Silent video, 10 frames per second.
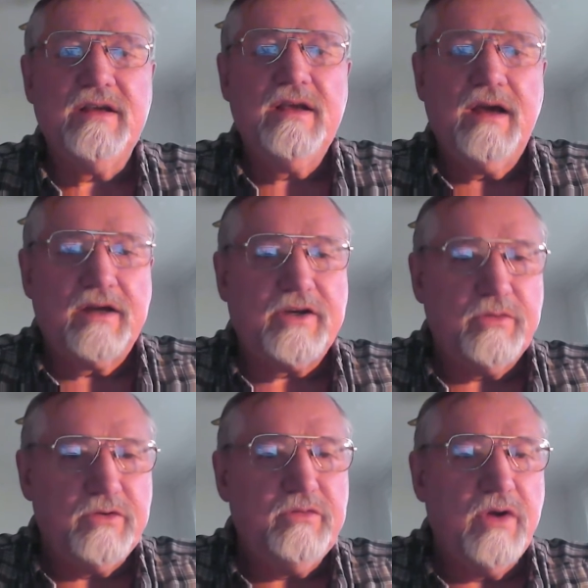until
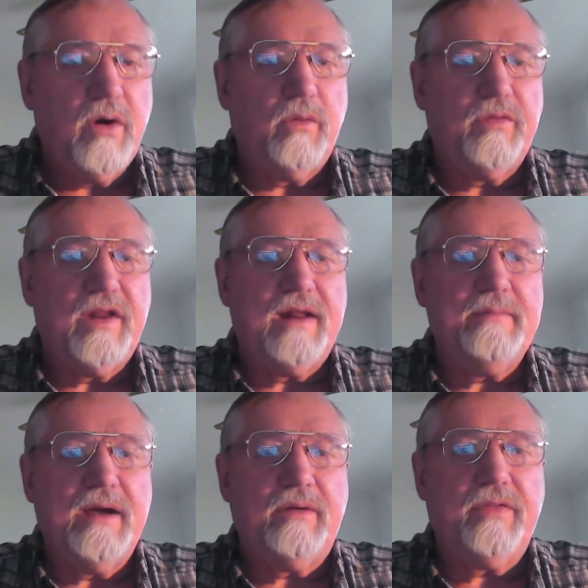you know that I'm
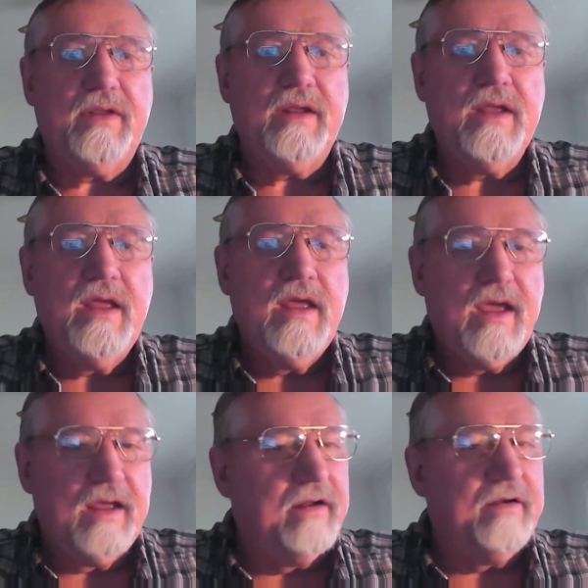healthy
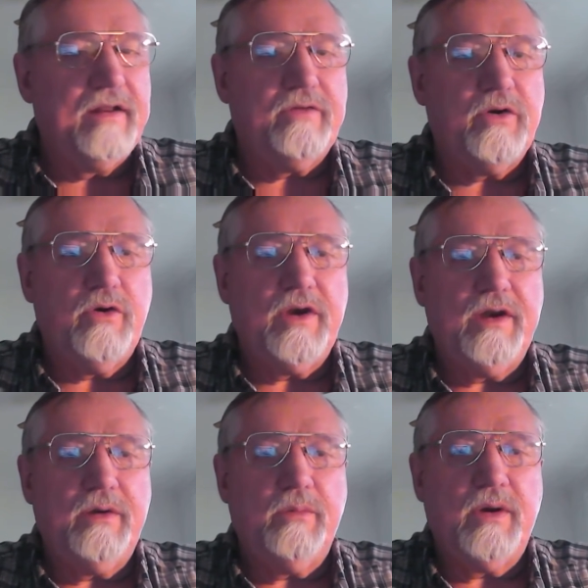and I'll never hurt
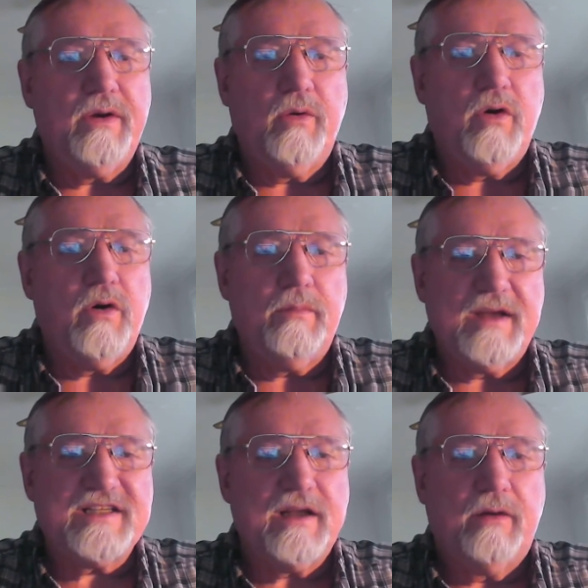anyone or
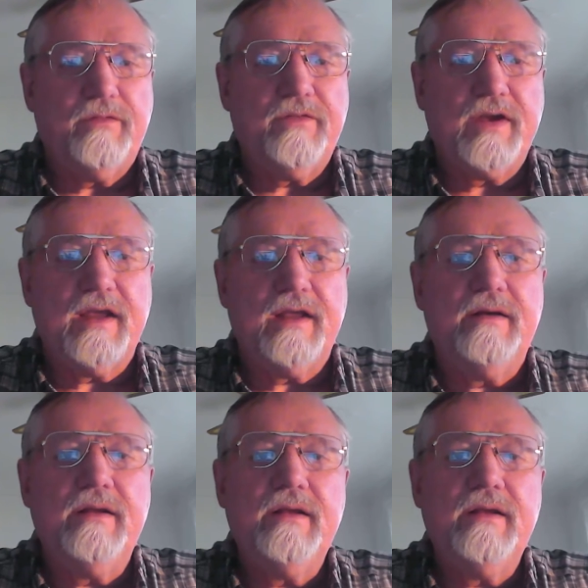myself again.